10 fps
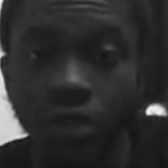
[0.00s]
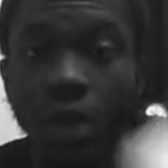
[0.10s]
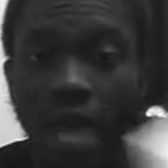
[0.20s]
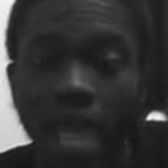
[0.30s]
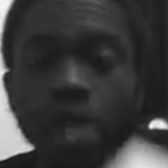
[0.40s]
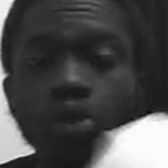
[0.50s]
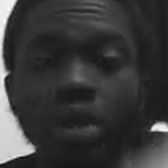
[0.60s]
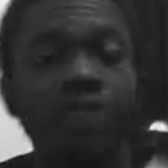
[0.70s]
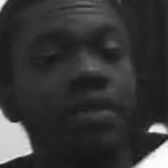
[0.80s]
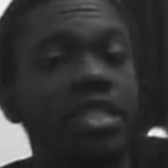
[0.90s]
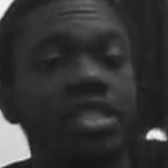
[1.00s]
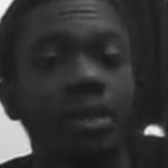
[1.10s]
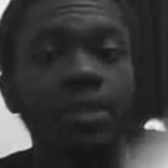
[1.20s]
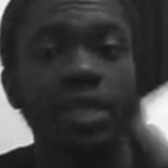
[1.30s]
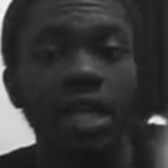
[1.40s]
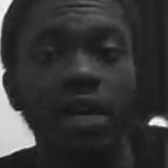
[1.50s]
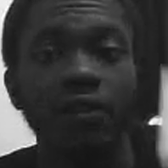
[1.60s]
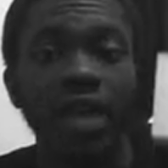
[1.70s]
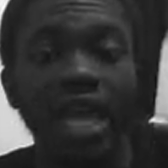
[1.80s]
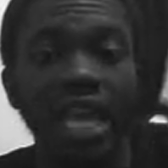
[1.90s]
you and you give me something
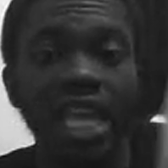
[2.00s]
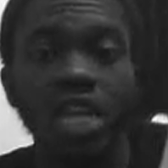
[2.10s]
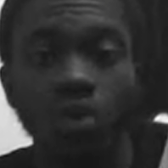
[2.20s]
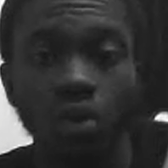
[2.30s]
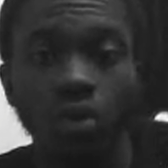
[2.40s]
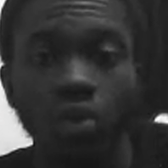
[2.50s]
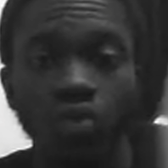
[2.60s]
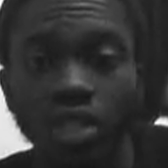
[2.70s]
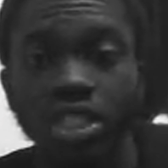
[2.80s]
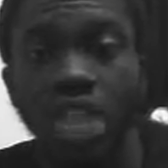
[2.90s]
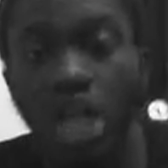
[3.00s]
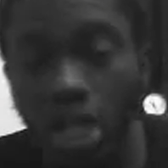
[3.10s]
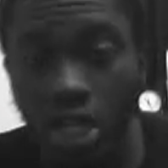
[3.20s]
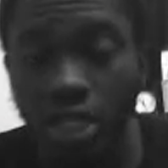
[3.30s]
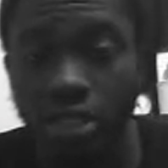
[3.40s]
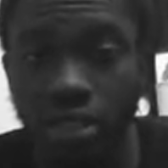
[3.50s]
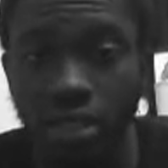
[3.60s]
of equal return,